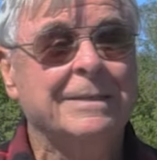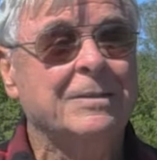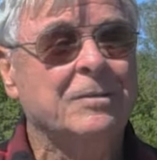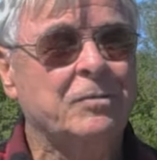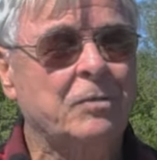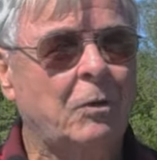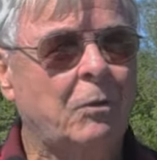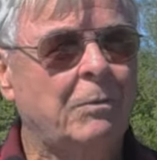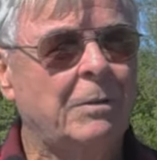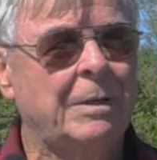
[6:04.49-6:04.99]

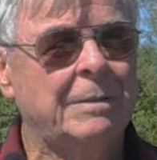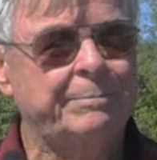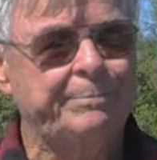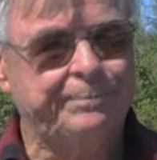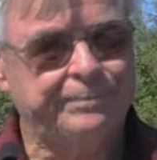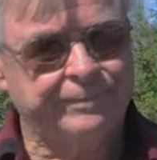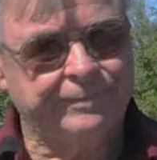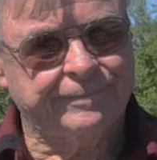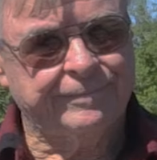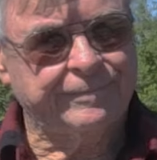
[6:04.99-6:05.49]
So
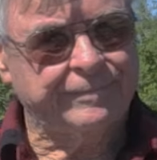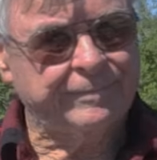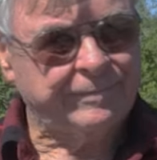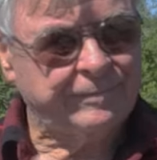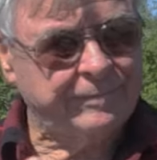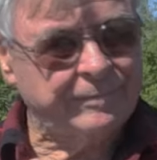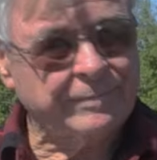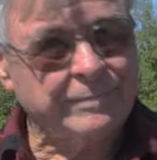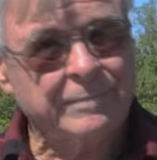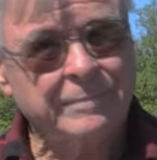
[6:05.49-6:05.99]

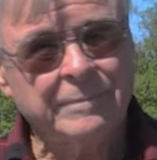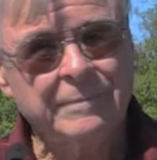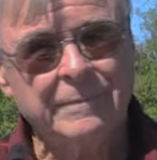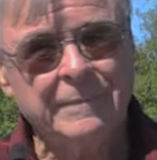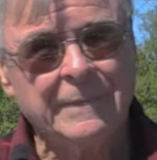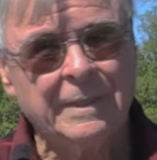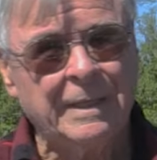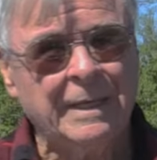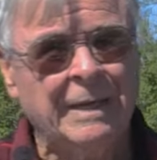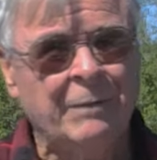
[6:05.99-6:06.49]

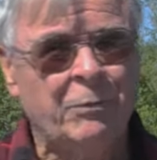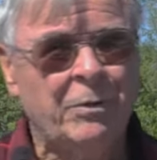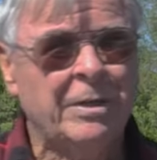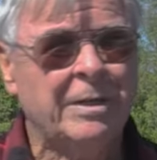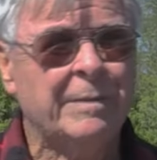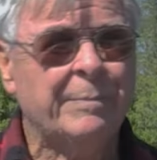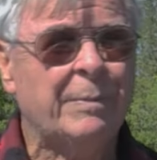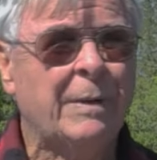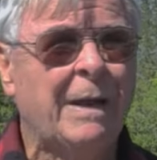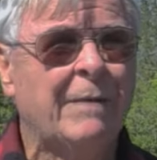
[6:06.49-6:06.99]
at one
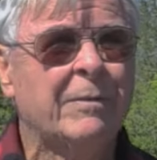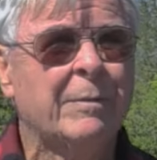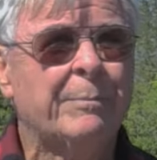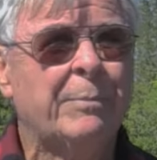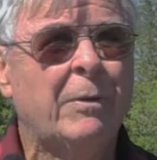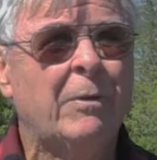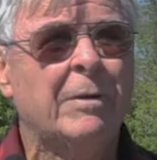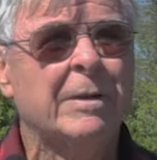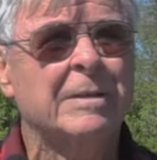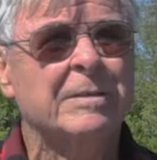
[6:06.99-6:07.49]
of the private
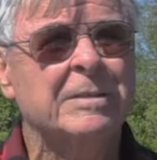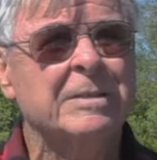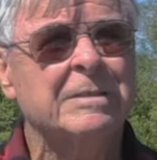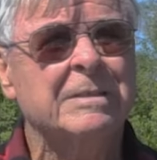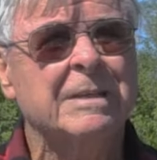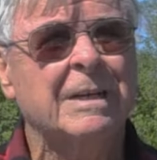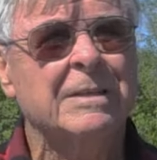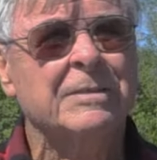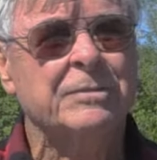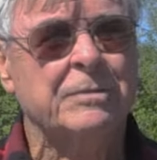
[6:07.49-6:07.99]
parties, this
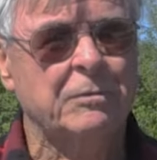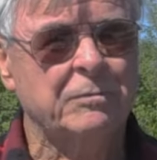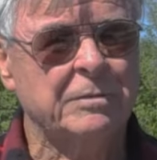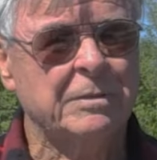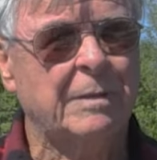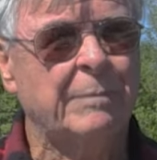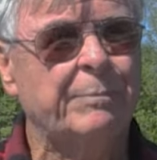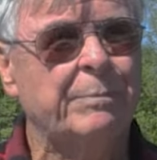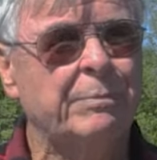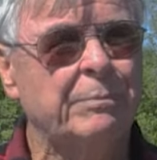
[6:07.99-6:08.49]
guy shows
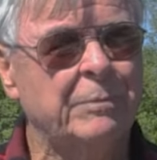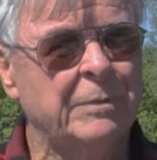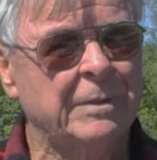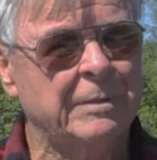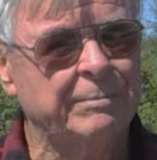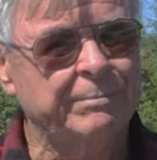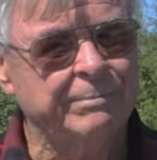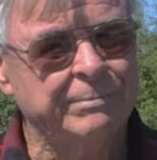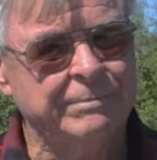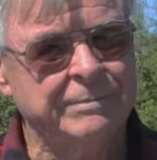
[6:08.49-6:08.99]
up with
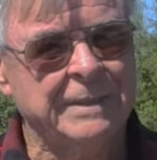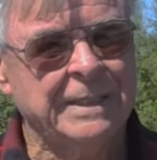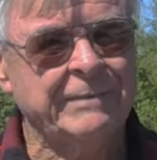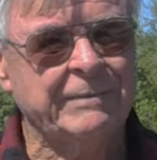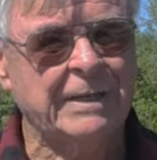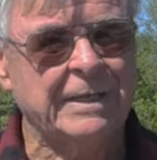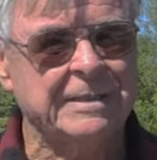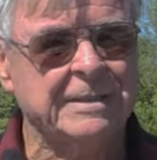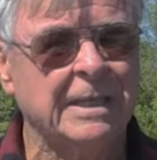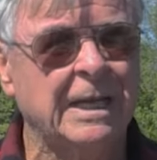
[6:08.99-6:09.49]
a
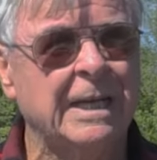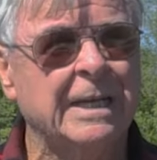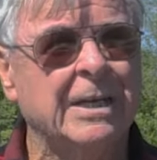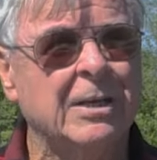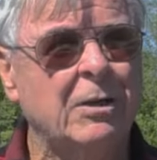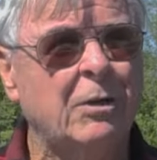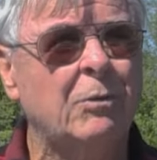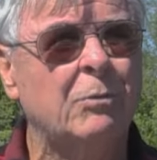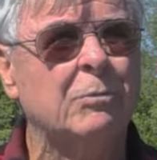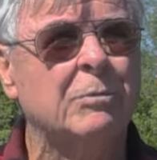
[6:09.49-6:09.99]
Levi
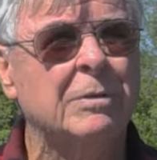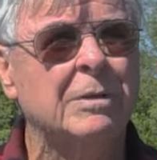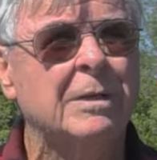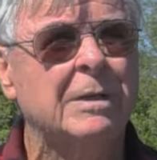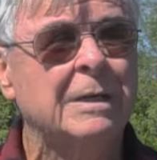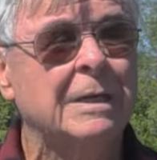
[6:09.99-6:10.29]
jacket on,